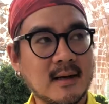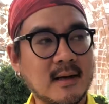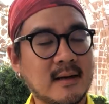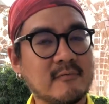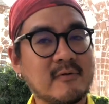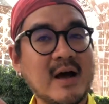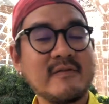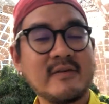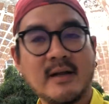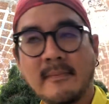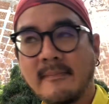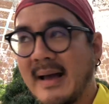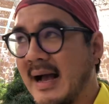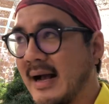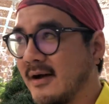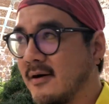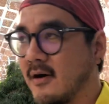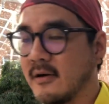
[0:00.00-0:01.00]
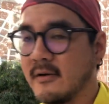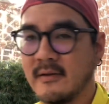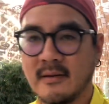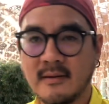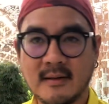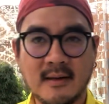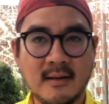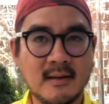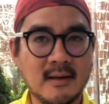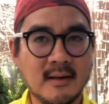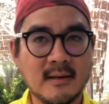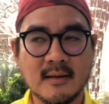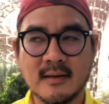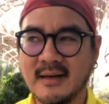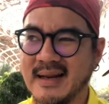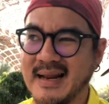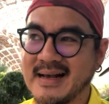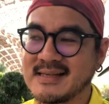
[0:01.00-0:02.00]
arriving in Bangkok in
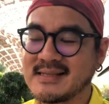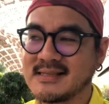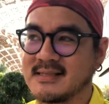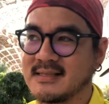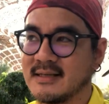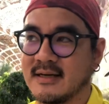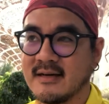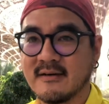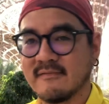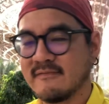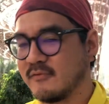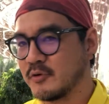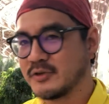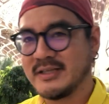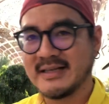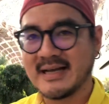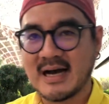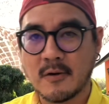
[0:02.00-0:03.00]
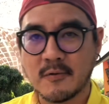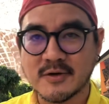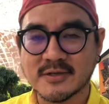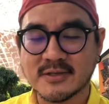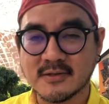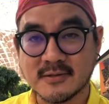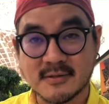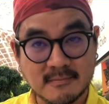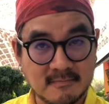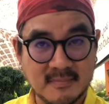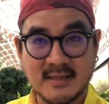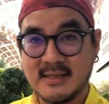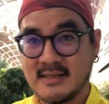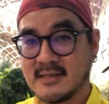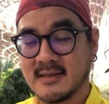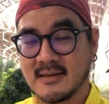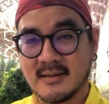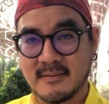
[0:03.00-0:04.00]
the next 14 hours. So
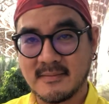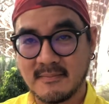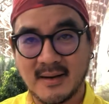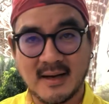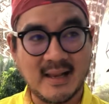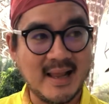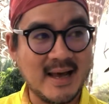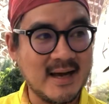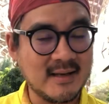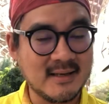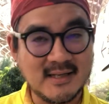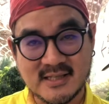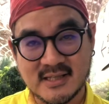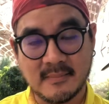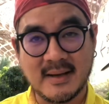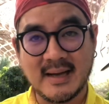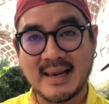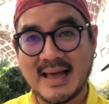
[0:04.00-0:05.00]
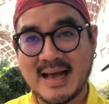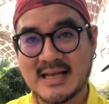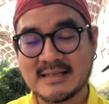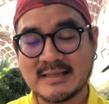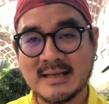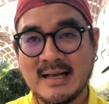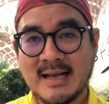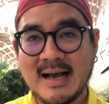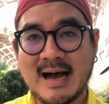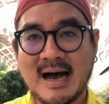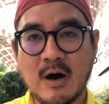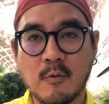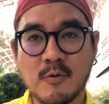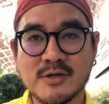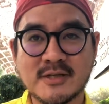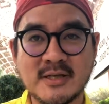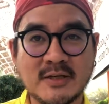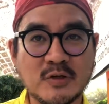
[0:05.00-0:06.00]
these are my last
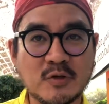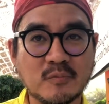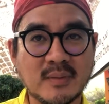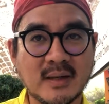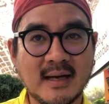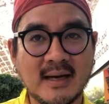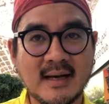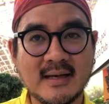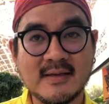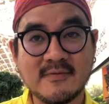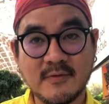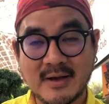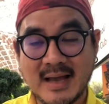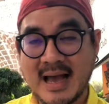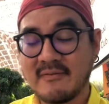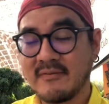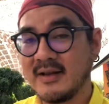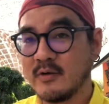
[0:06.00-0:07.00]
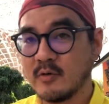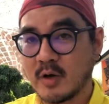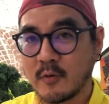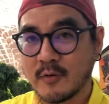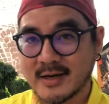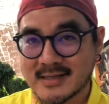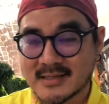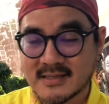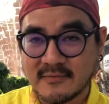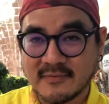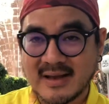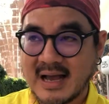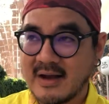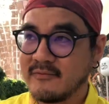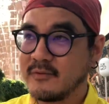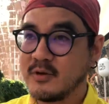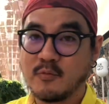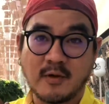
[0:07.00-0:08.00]
hours in Dubai. If you have any requests, if
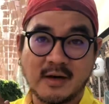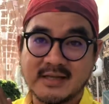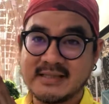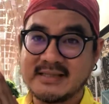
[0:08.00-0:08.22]
you want to